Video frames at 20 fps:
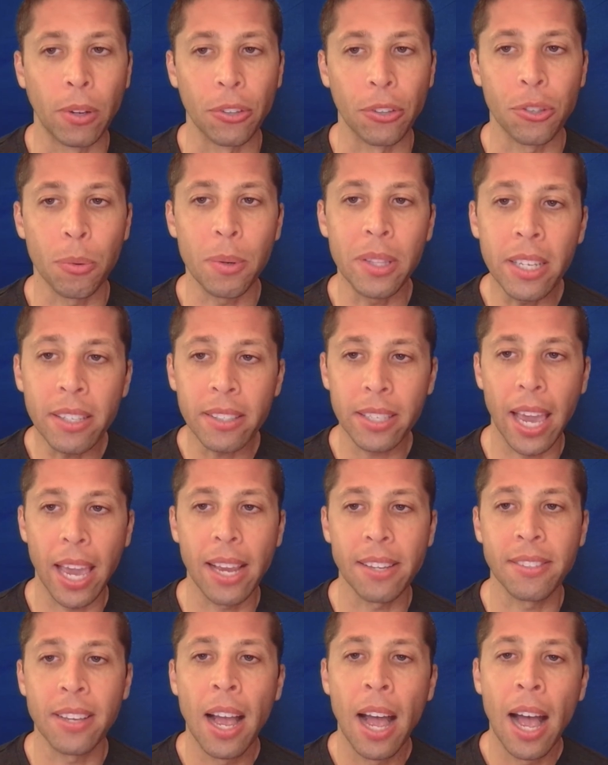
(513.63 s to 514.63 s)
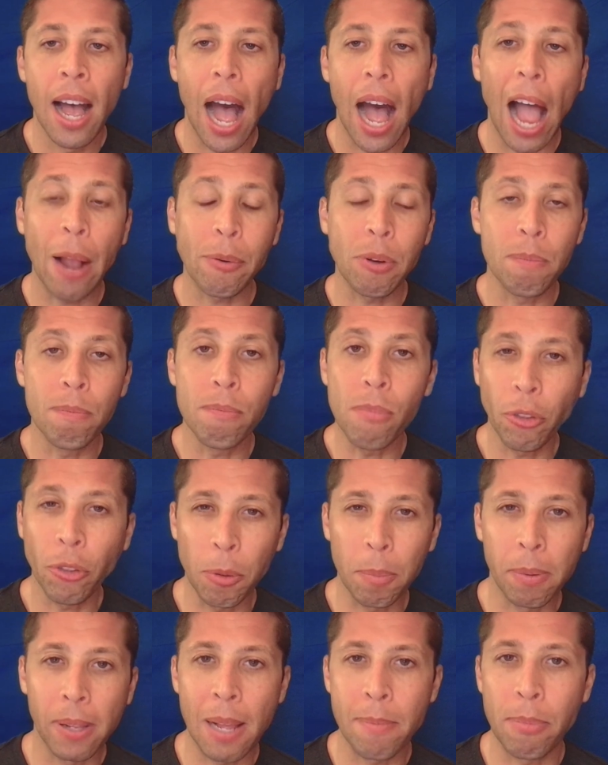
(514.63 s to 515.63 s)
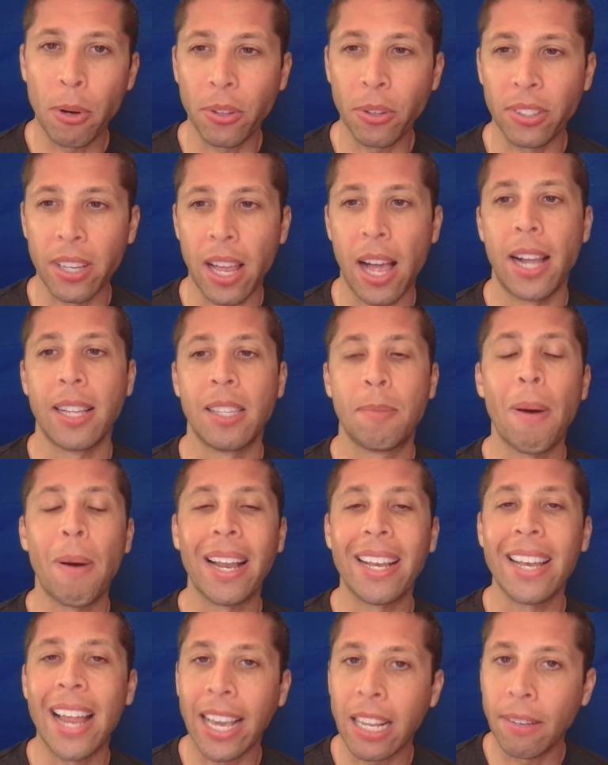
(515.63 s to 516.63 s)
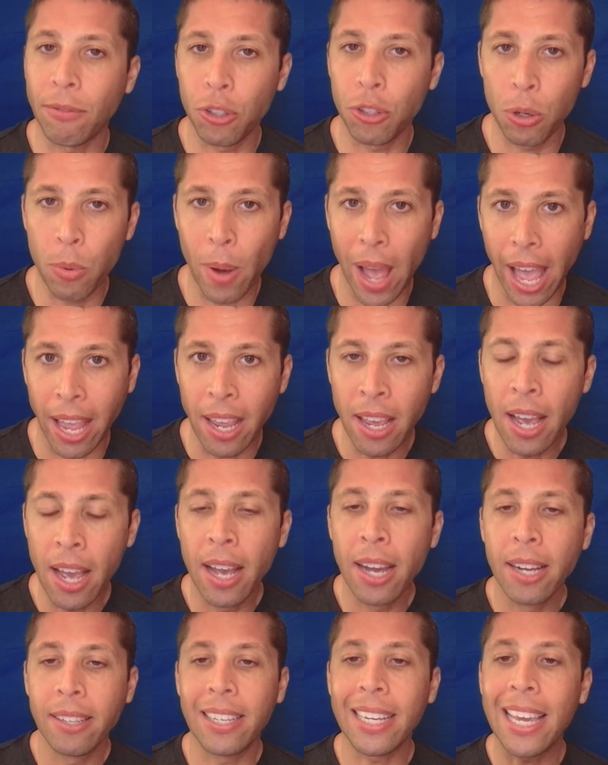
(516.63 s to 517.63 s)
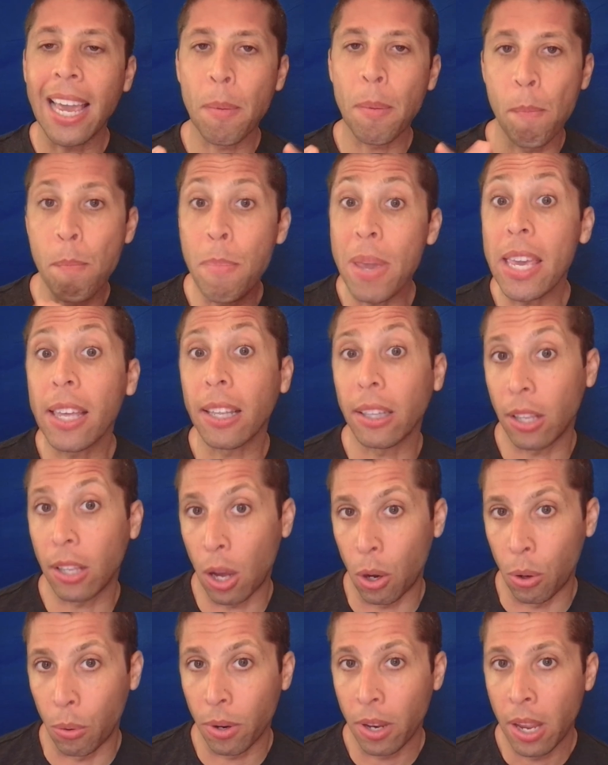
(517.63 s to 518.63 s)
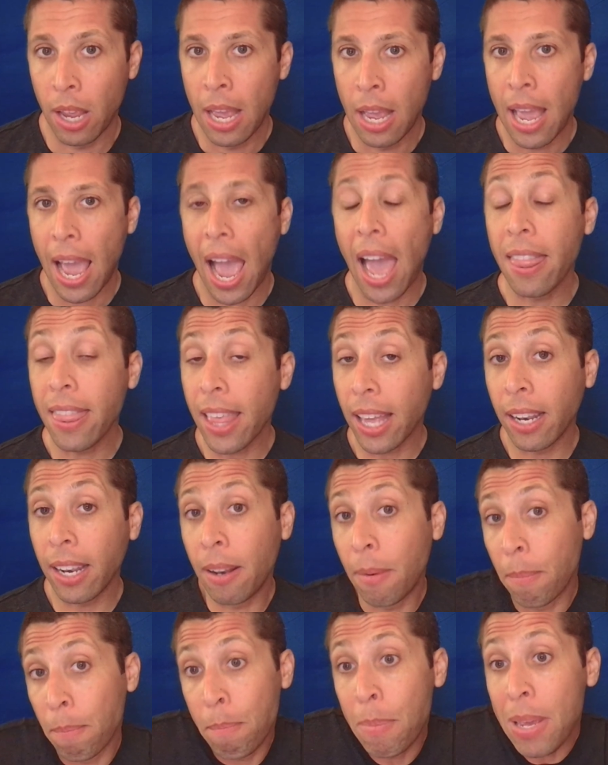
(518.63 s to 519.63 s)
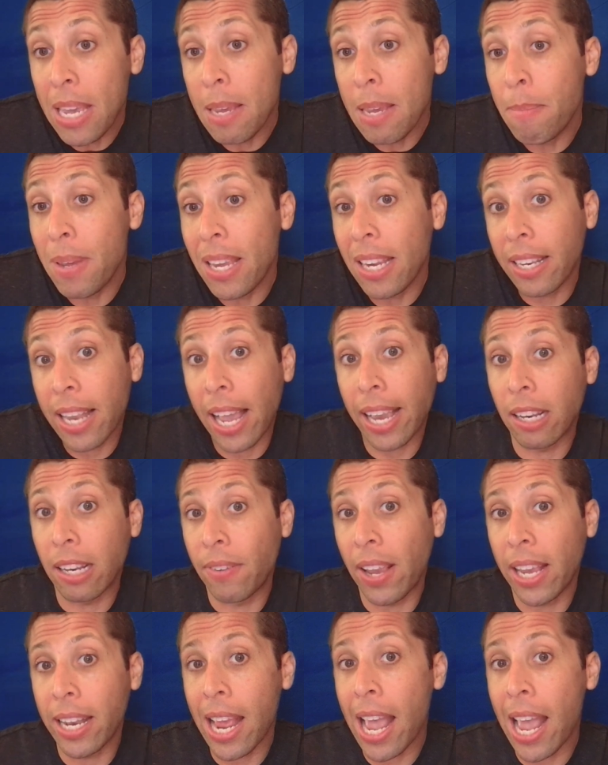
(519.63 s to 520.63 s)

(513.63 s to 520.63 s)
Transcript: So in this case, I would multiply both sides by negative 2a to get b alone. And then b being negative 8a,